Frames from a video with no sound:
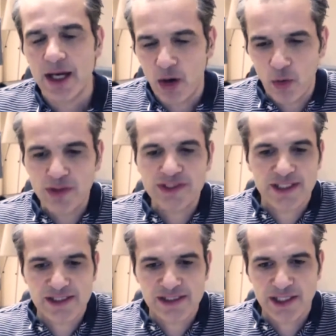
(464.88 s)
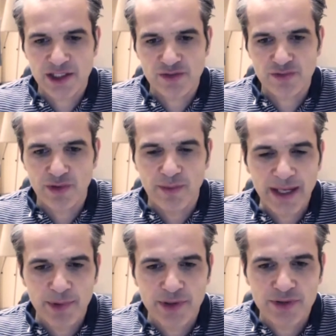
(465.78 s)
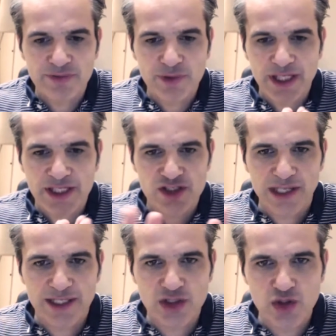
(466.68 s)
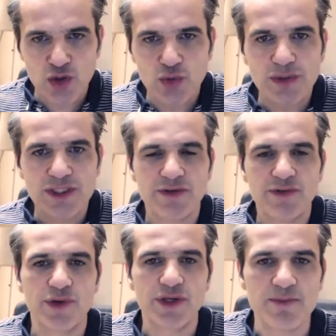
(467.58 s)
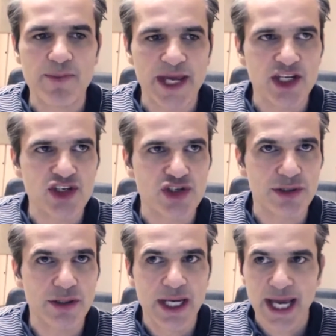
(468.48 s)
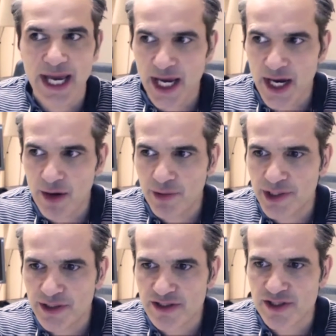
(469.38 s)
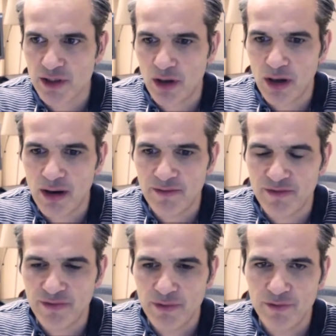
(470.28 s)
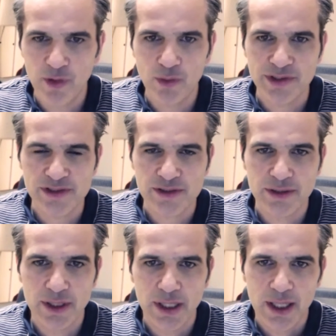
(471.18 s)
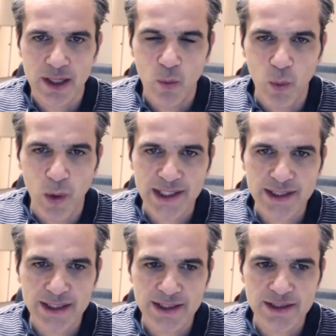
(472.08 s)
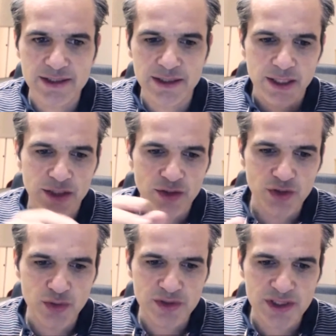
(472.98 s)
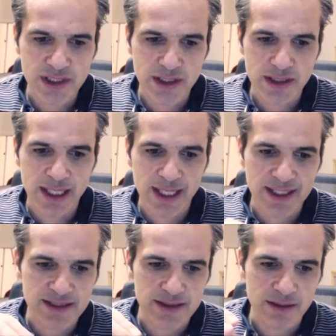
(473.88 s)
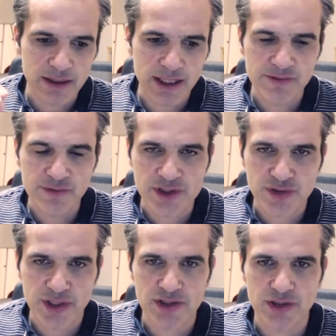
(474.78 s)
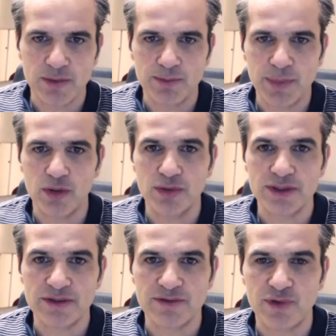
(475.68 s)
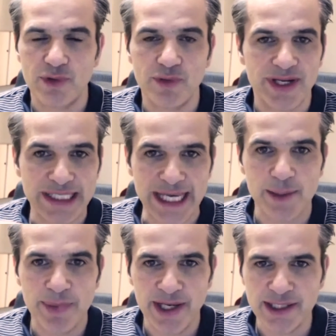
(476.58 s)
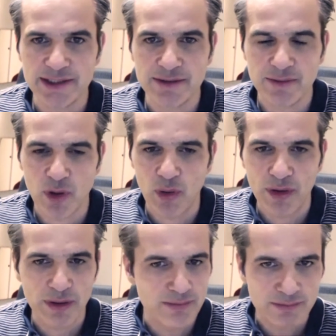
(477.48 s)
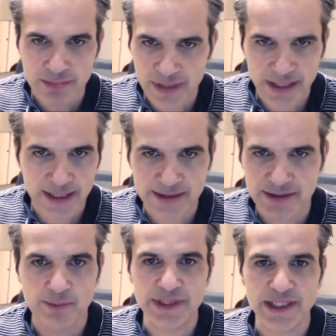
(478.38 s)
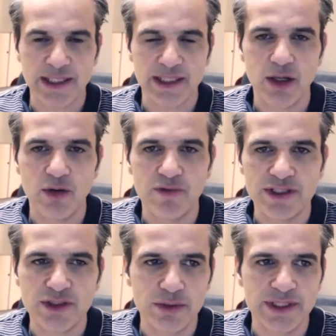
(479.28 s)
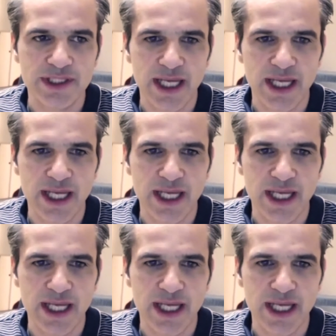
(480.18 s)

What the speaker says: ORDS as such, from my point of view, has like two different major areas of focus. One is using it as an infrastructure component for running Apex, or as being an over toolkit